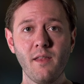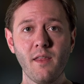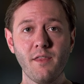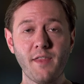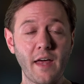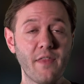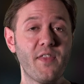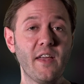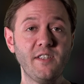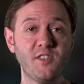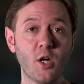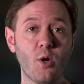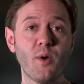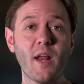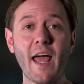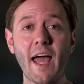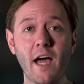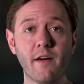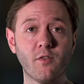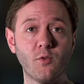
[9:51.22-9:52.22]
that they don't
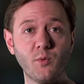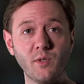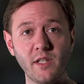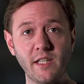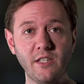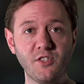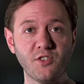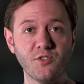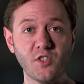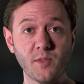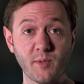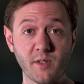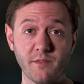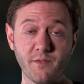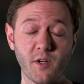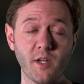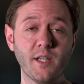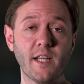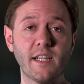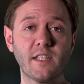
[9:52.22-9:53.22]
have a relationship. In the
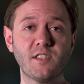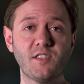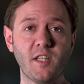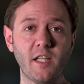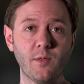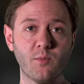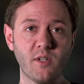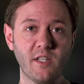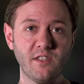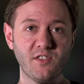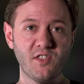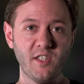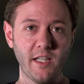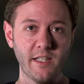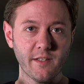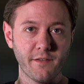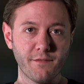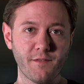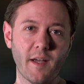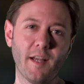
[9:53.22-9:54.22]
very next scene where he's
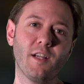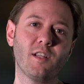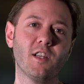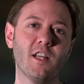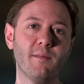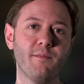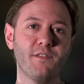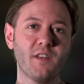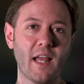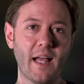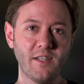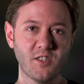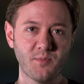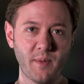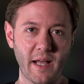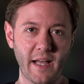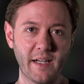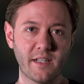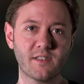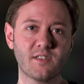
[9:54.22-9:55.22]
seeing the Fight Club
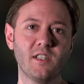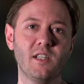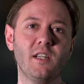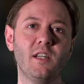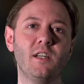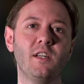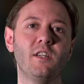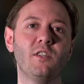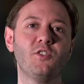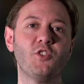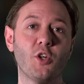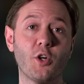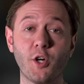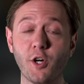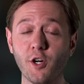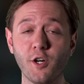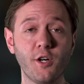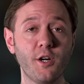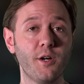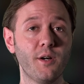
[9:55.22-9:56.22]
flashbacks to
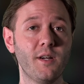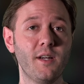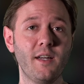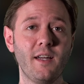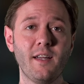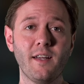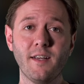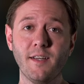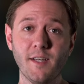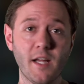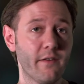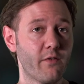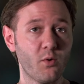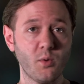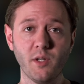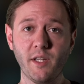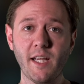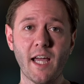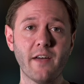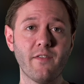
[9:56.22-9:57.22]
her never
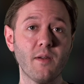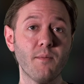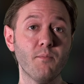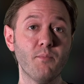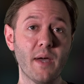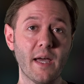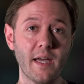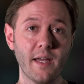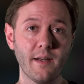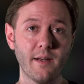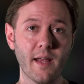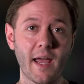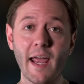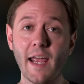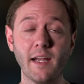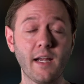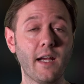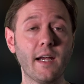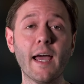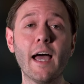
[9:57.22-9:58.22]
really having been
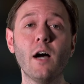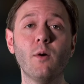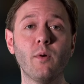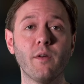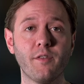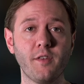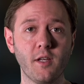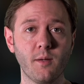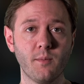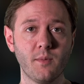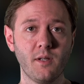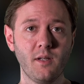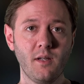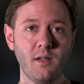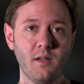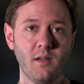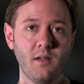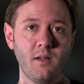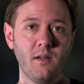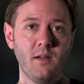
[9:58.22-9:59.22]
hanging out with him.
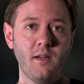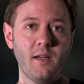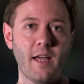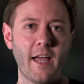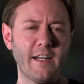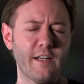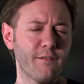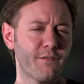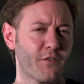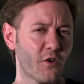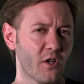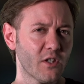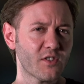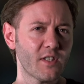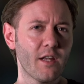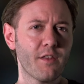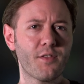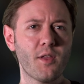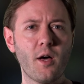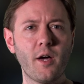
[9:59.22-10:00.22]
And at first
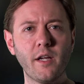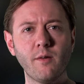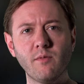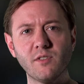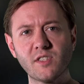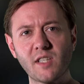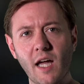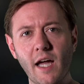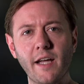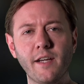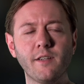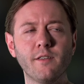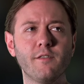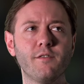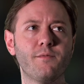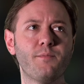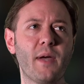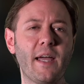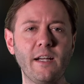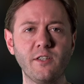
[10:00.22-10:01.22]
I thought it was kind
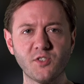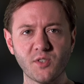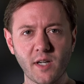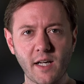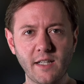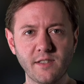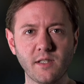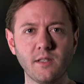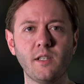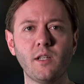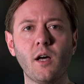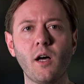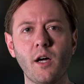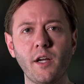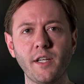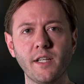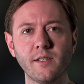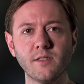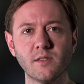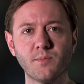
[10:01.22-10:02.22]
of patronizing the
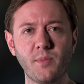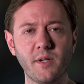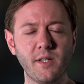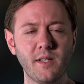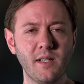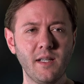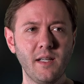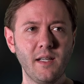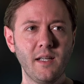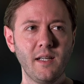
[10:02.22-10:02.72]
audience, but